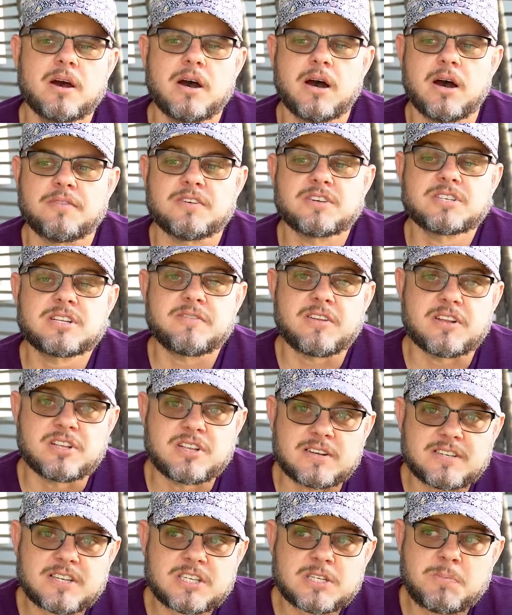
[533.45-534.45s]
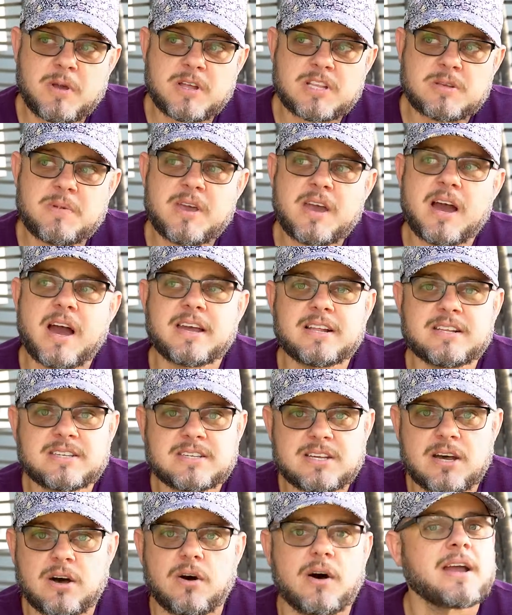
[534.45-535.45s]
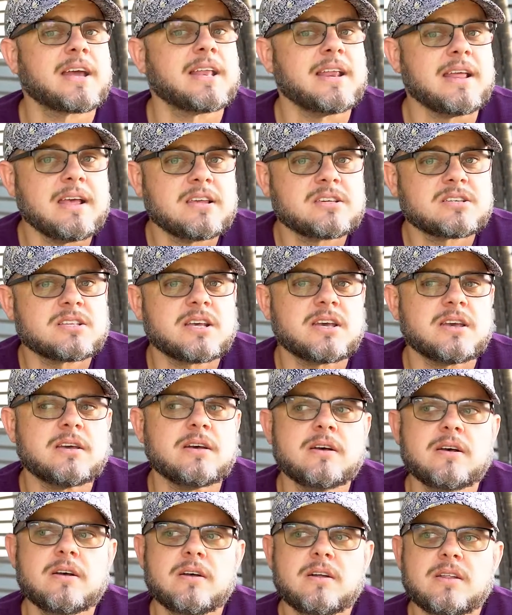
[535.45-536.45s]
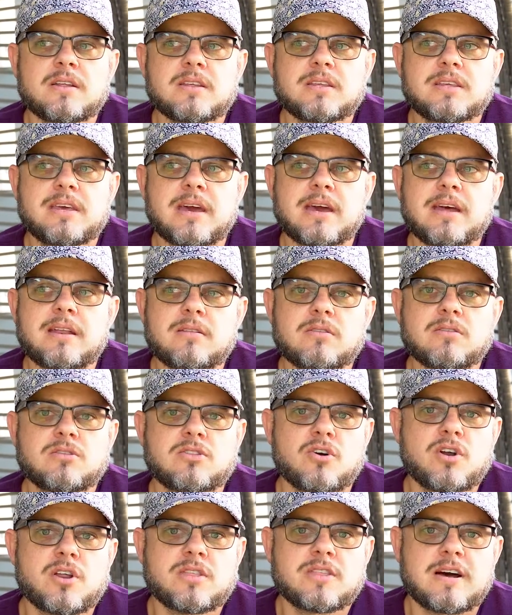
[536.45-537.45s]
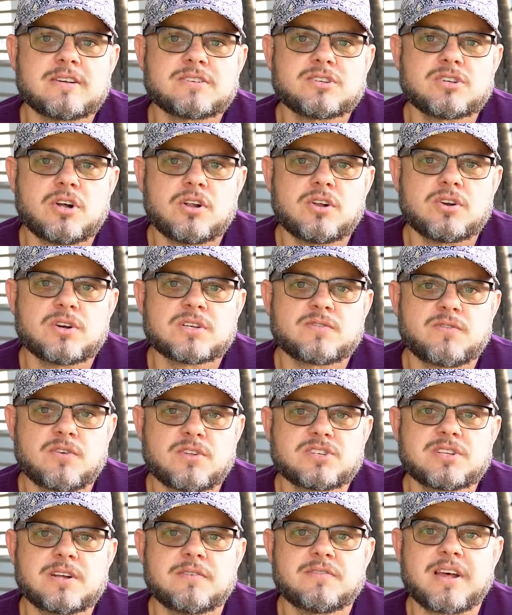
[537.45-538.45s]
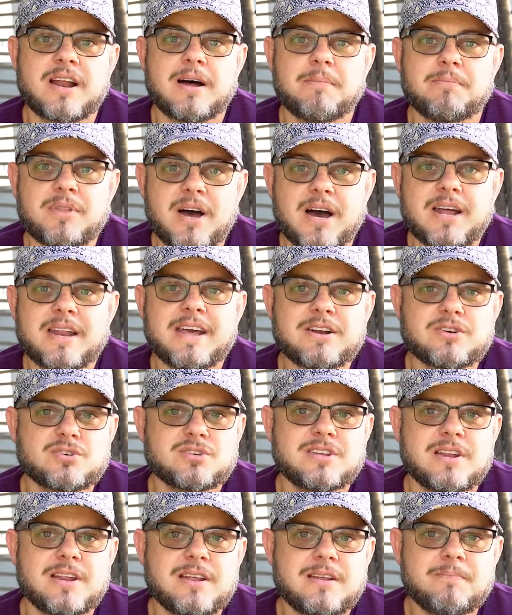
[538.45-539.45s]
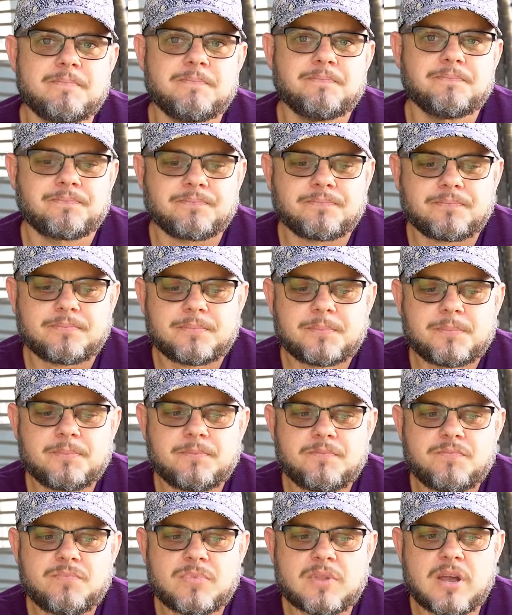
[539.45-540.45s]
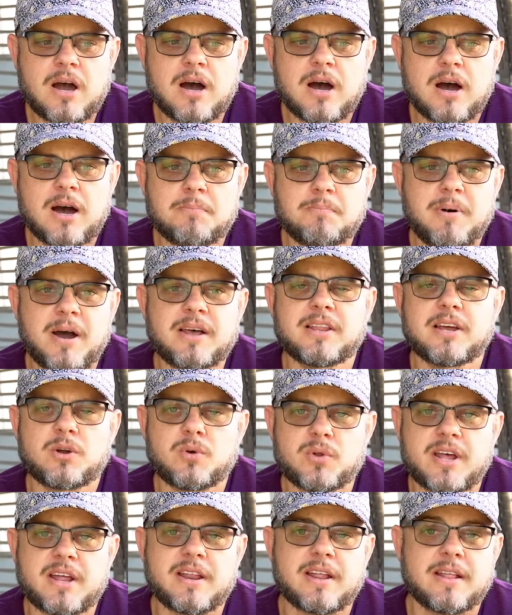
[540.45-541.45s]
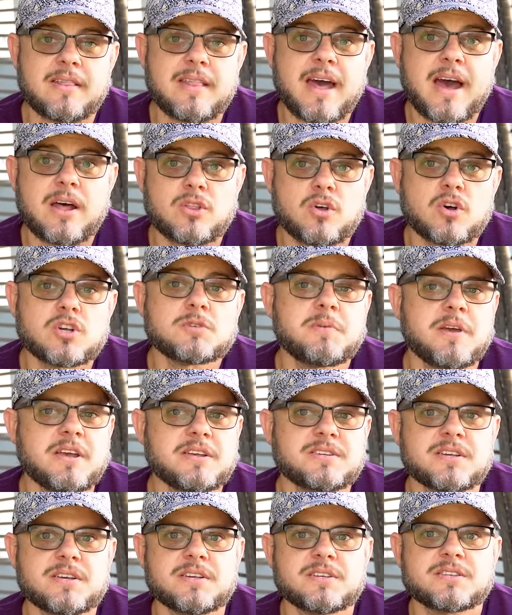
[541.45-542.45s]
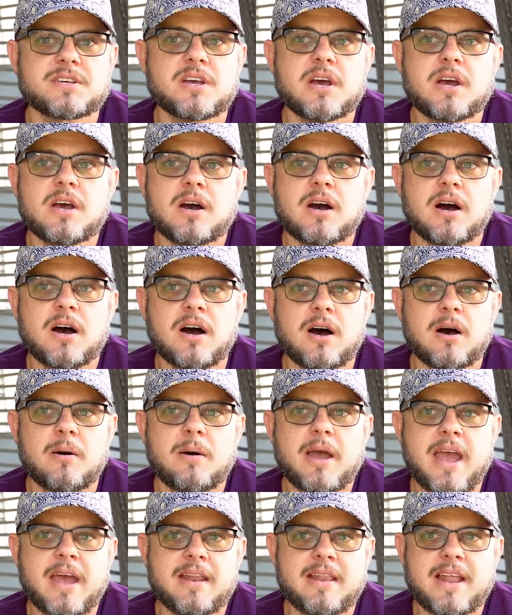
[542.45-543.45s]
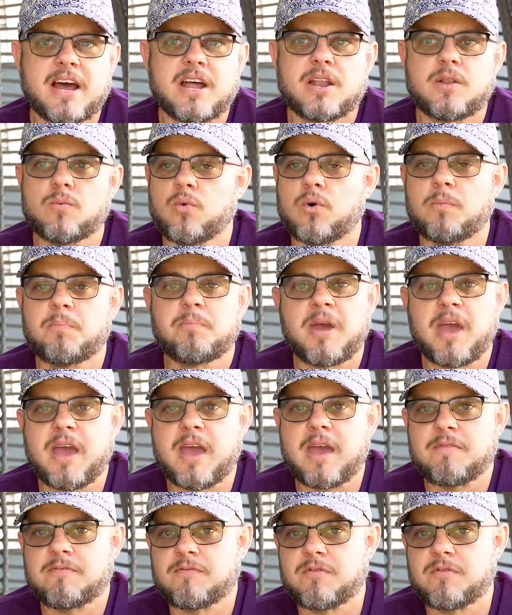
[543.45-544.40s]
The stuff that doesn't speak to me, I can sell. I can easily get $30,000 for the stuff that I'm not interested in. By liquidating those pieces, and that will pay